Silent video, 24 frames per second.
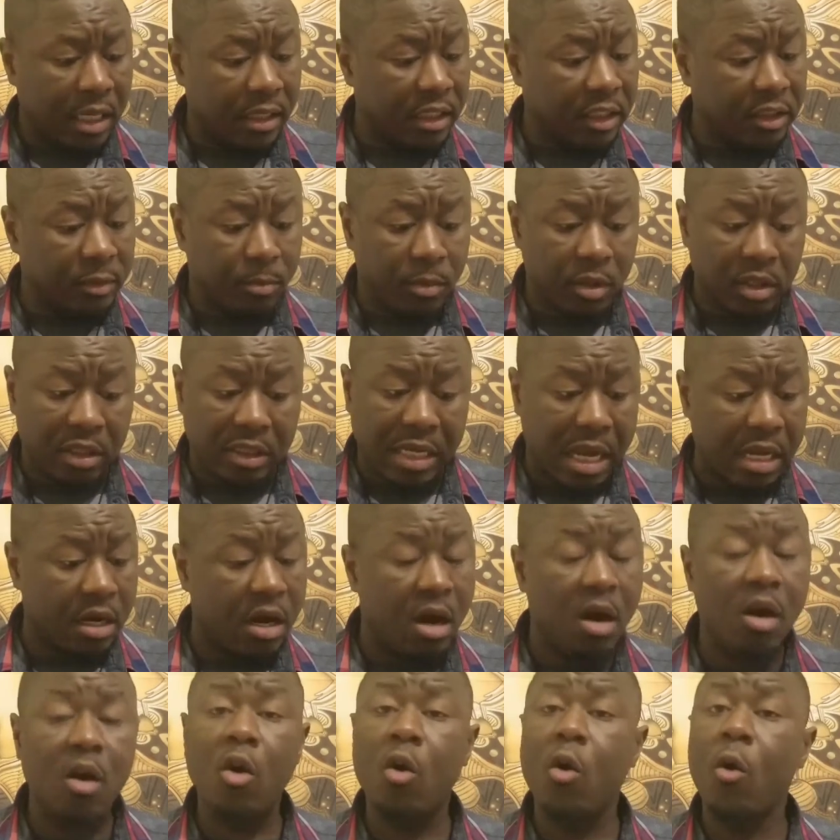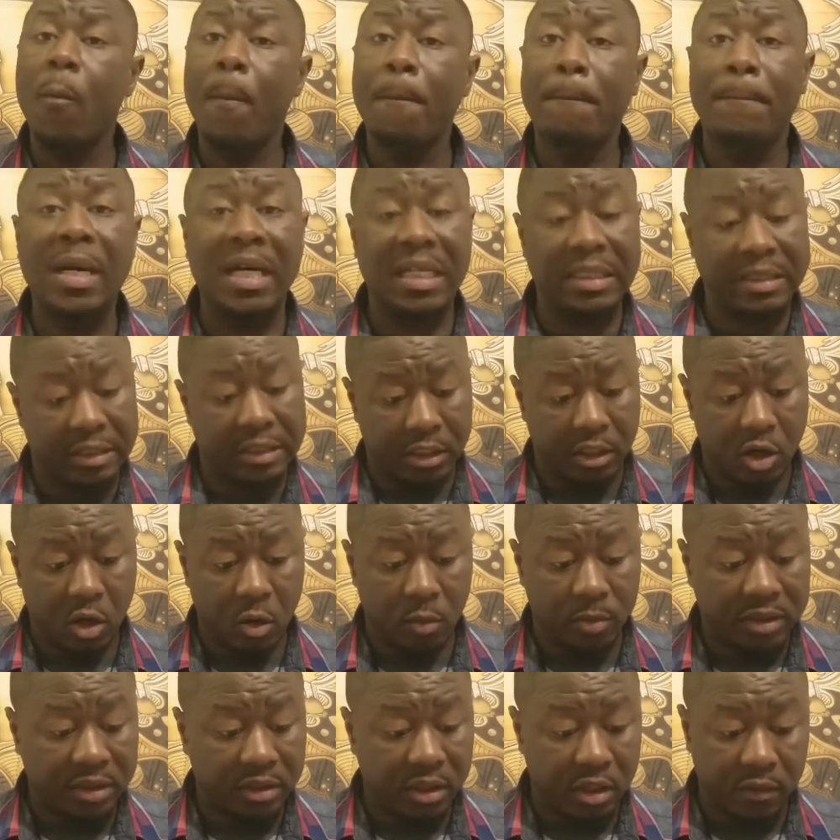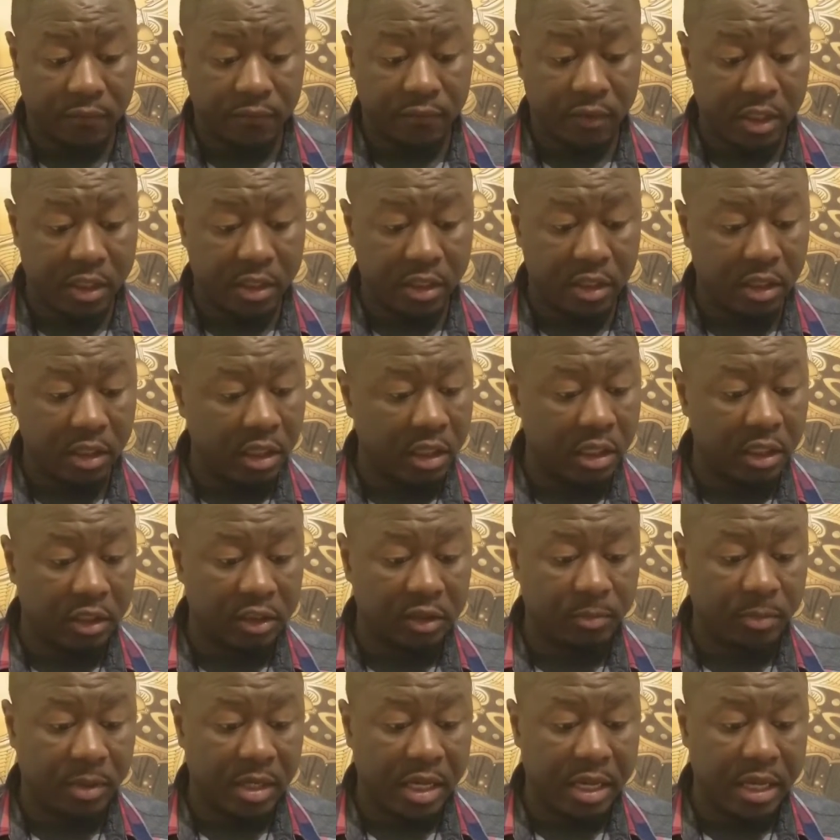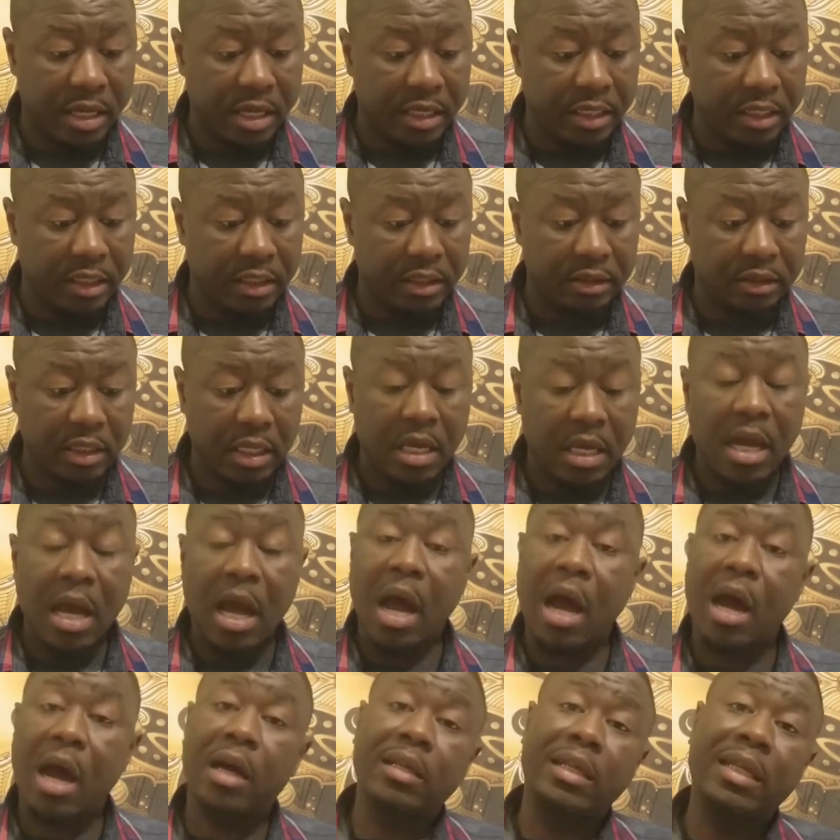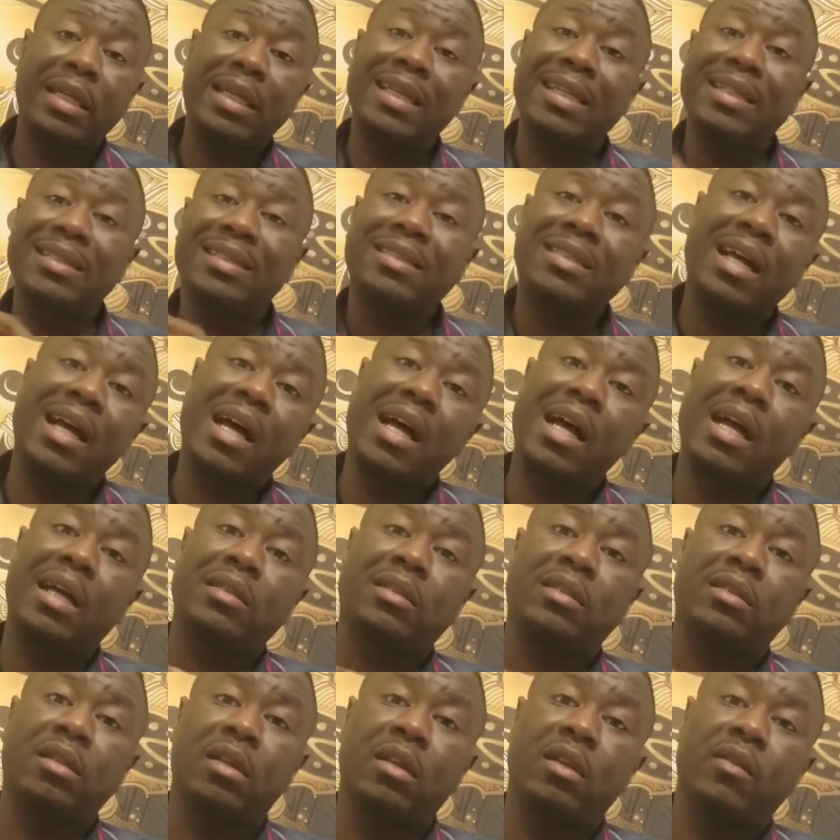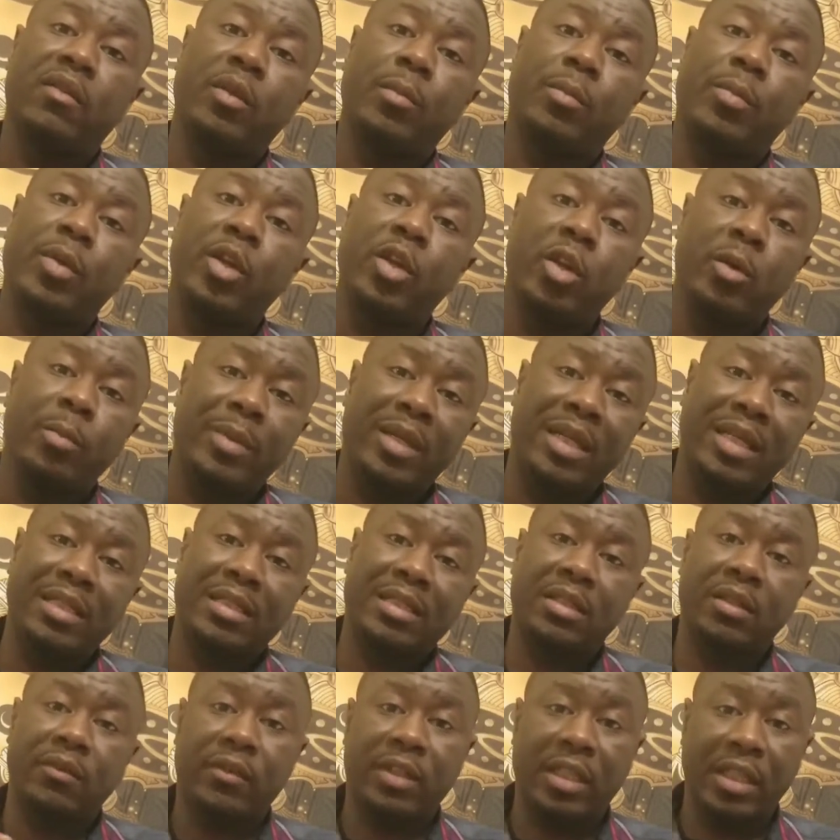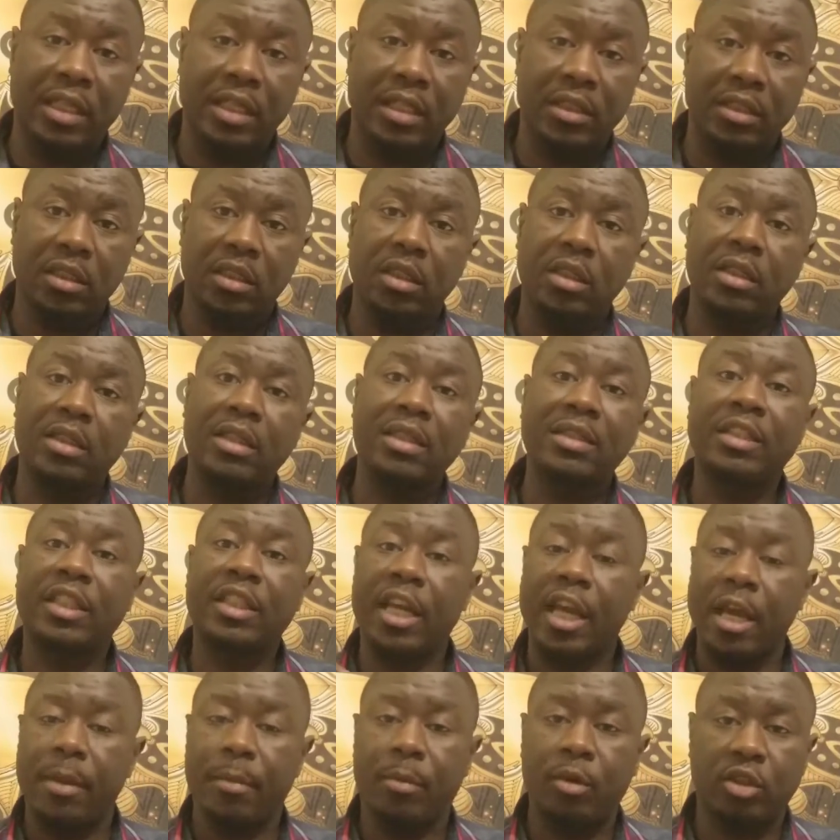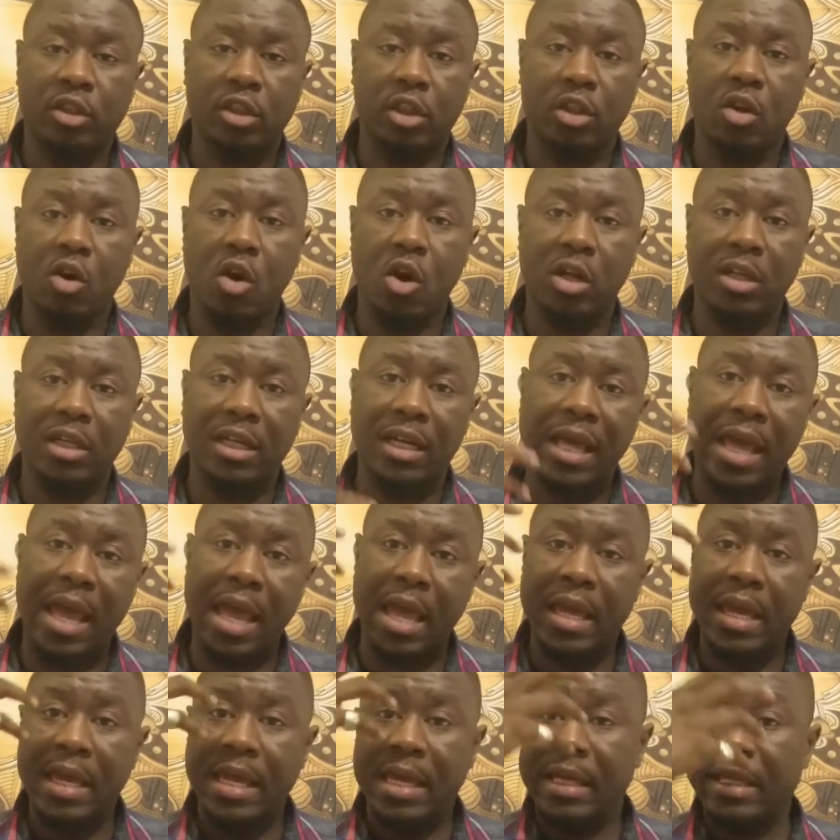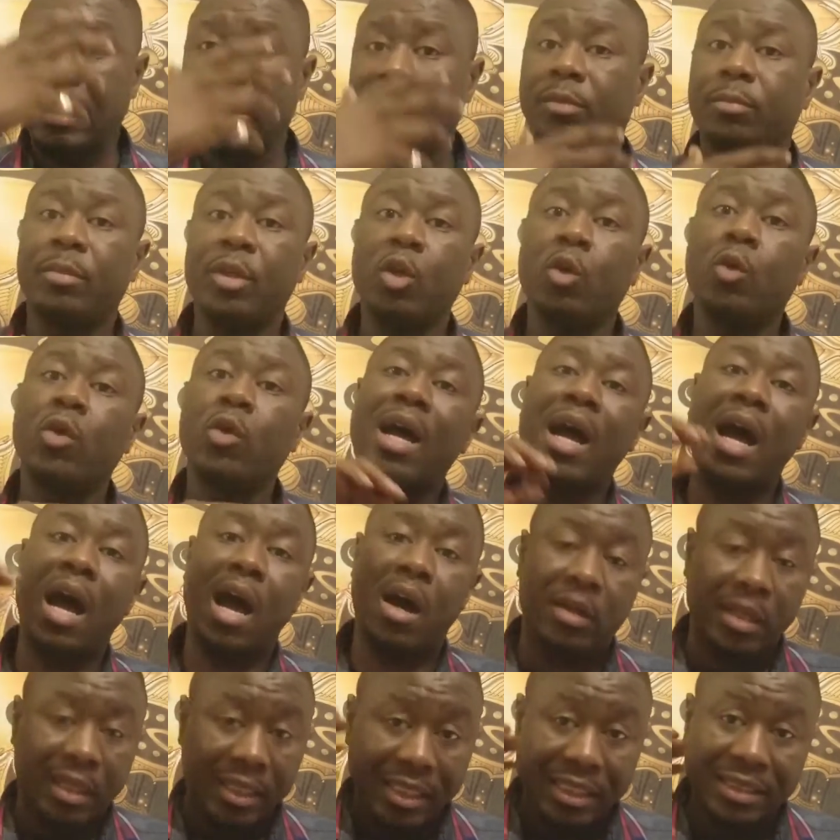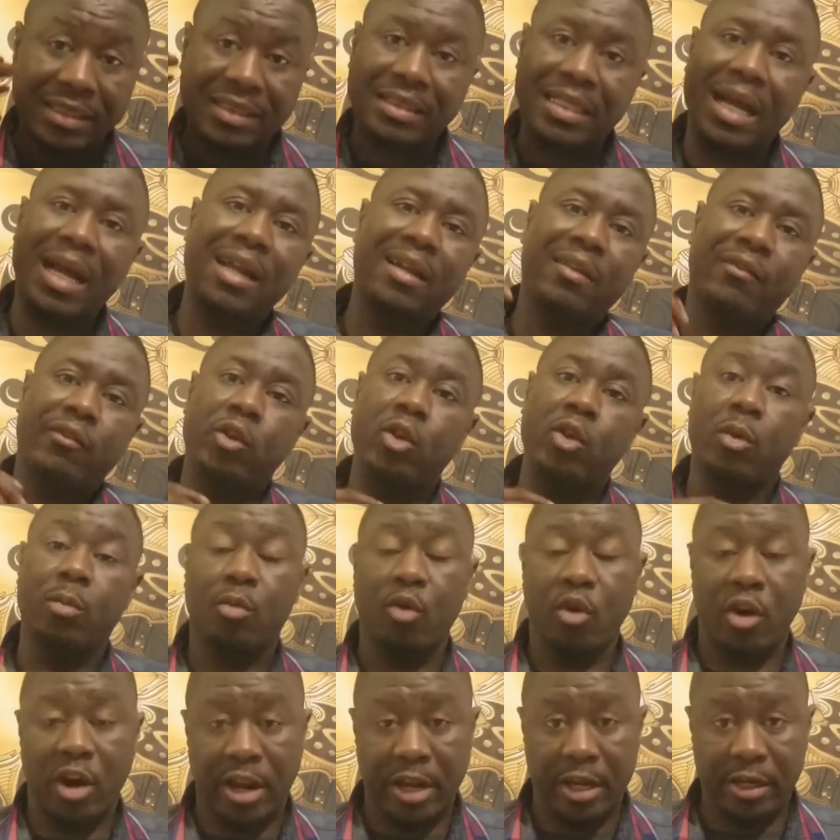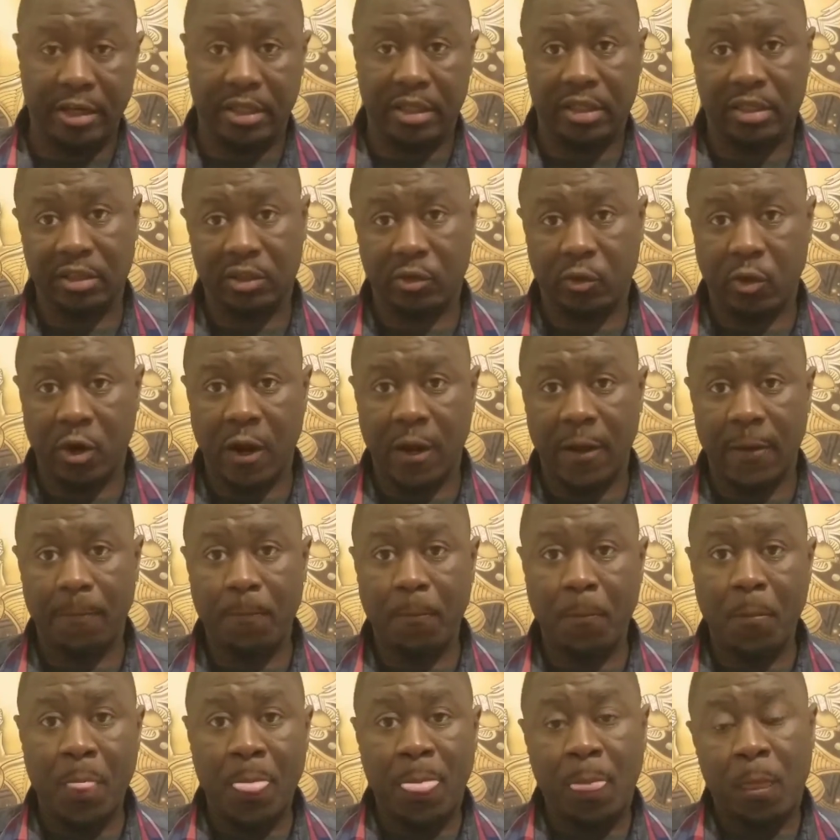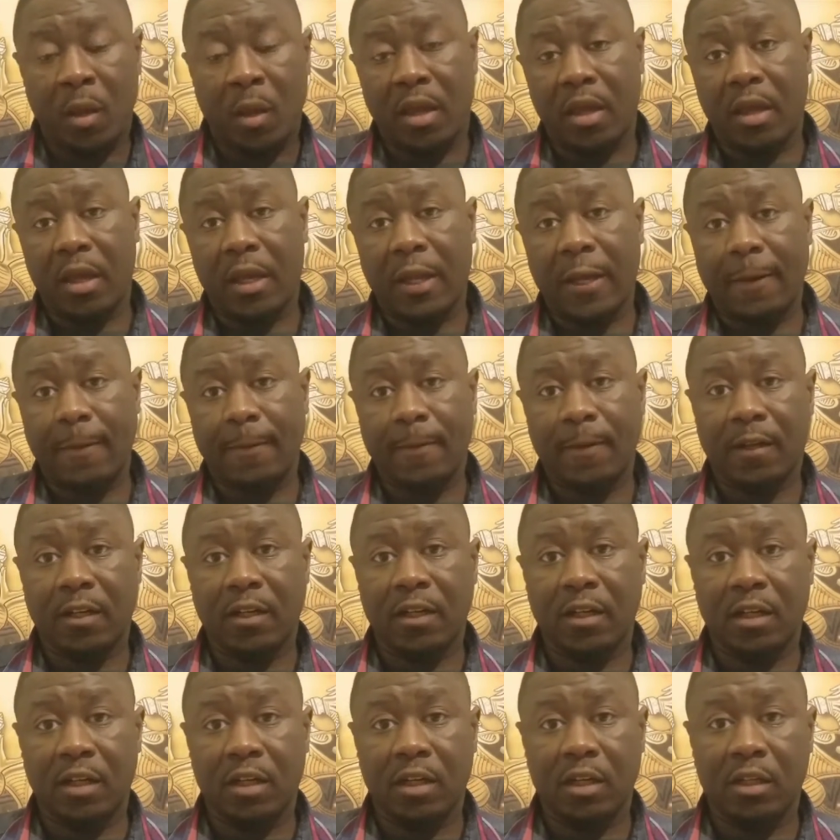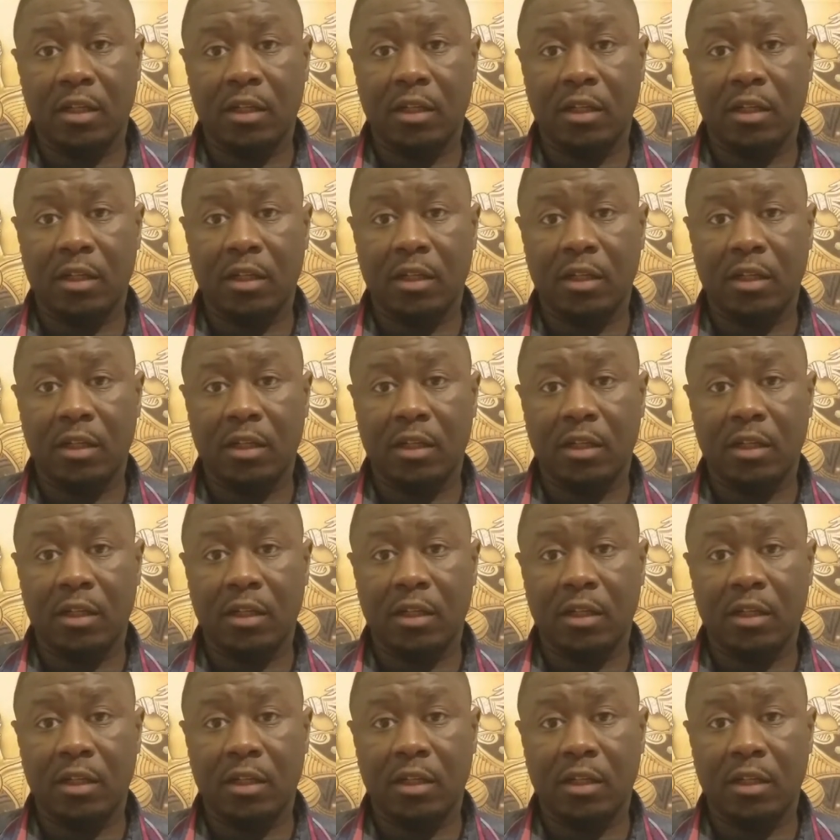Now this book got a whole bunch of dope stuff in it. It explains how the insides of the pyramids of Giza, the chambers and all of that is built, how the inside of your brain is, right? And